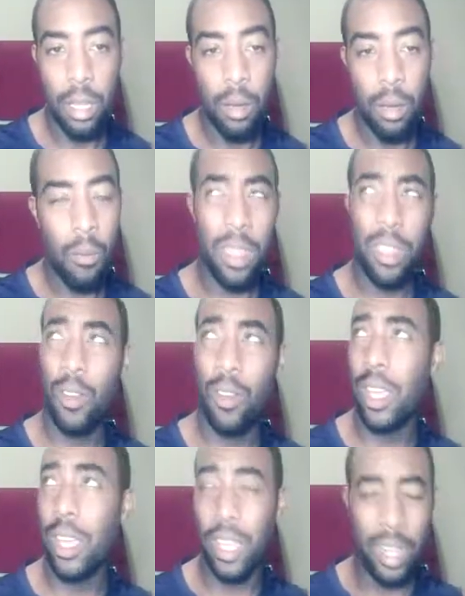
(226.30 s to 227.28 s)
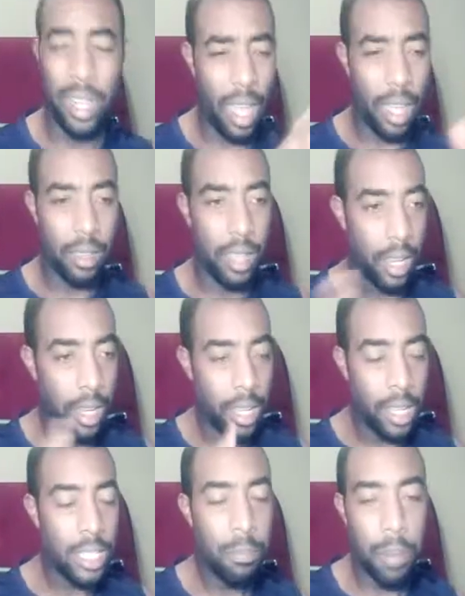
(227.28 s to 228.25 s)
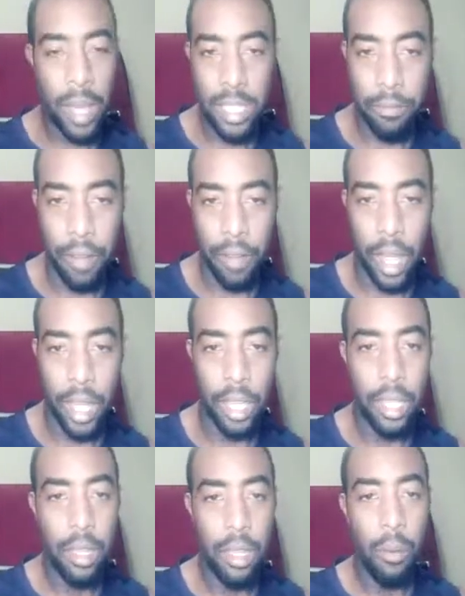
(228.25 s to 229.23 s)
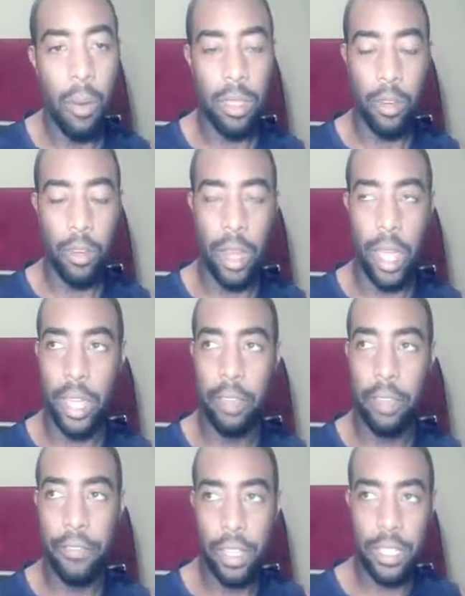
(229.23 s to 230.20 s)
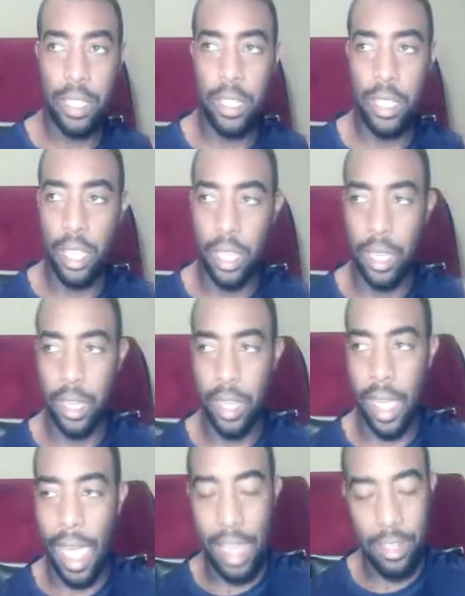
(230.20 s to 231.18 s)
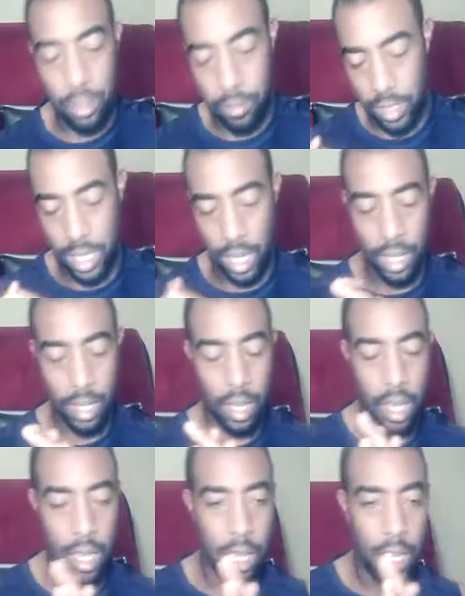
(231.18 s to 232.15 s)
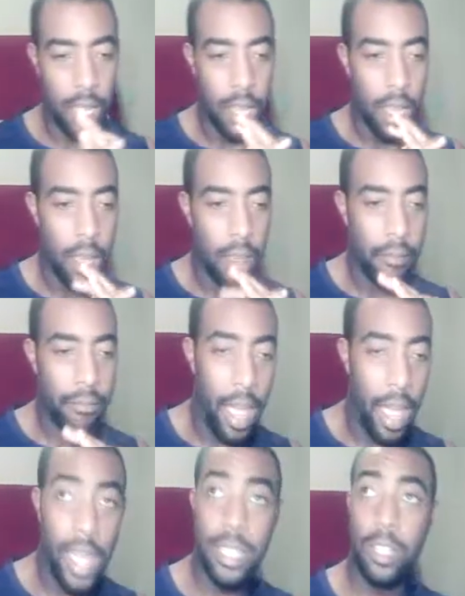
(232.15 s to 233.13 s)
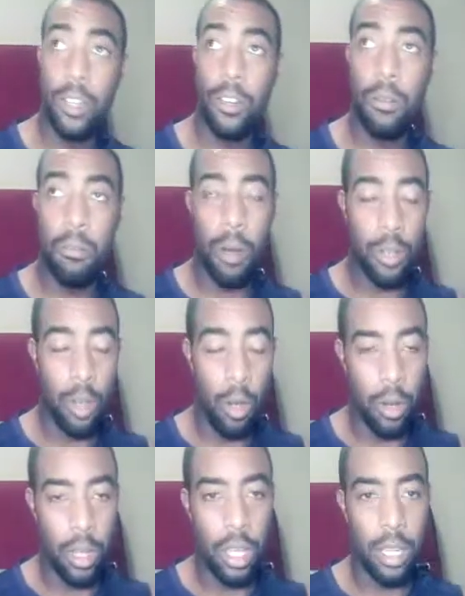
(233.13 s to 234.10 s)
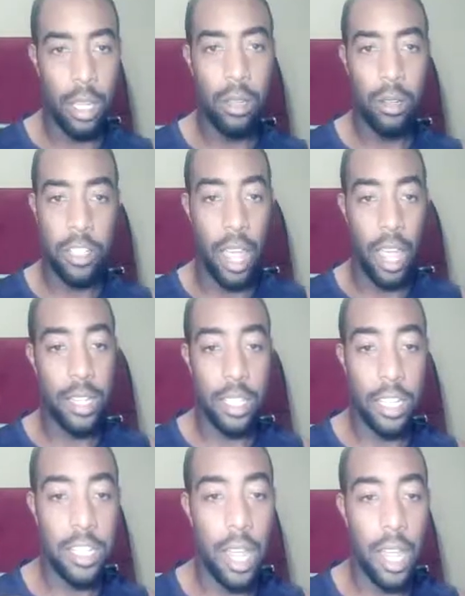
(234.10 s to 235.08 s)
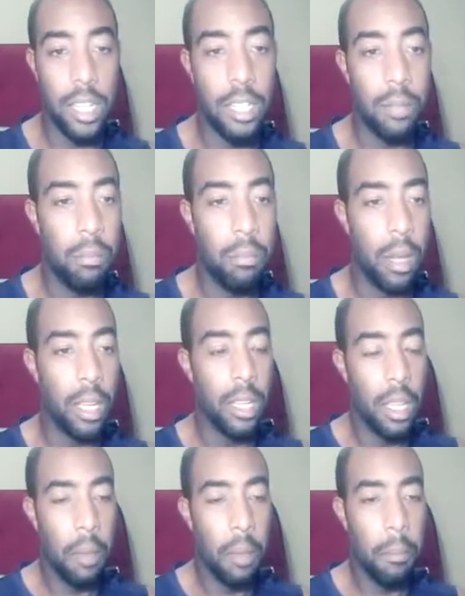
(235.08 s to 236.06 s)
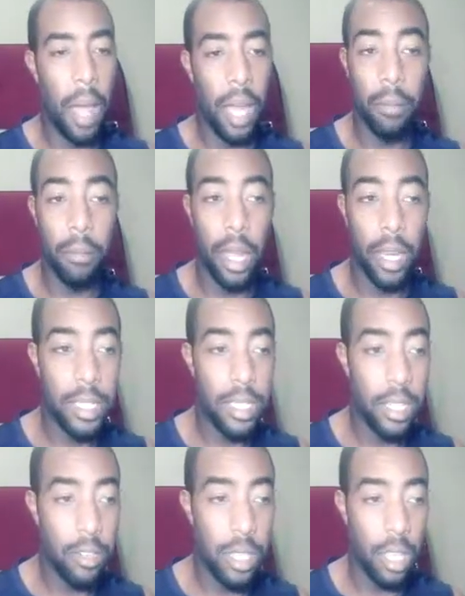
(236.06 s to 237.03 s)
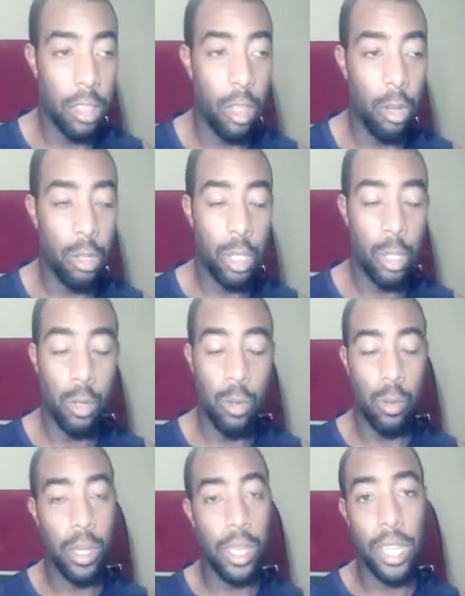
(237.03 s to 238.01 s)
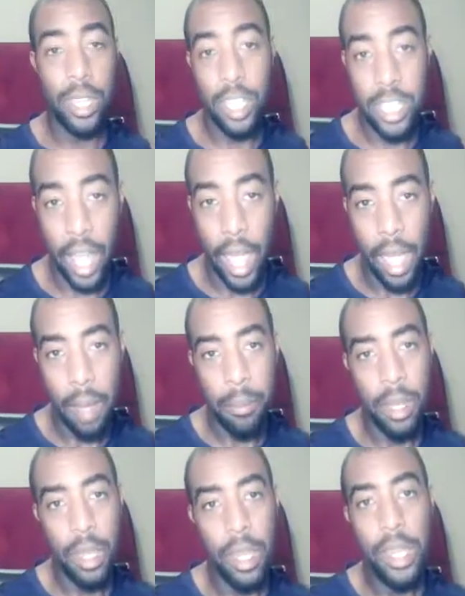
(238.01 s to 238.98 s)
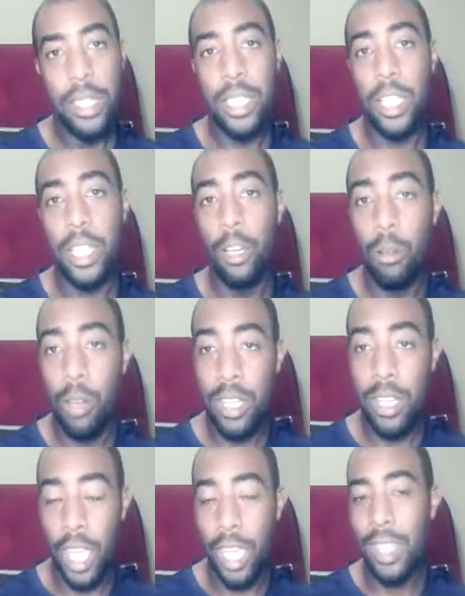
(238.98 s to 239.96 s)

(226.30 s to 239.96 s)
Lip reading: and they didn't specify whether or not if it's the AstraZeneca, Pfizer, Moderna, Johnson & Johnson, but bottom line is they're saying those who get the jab still contain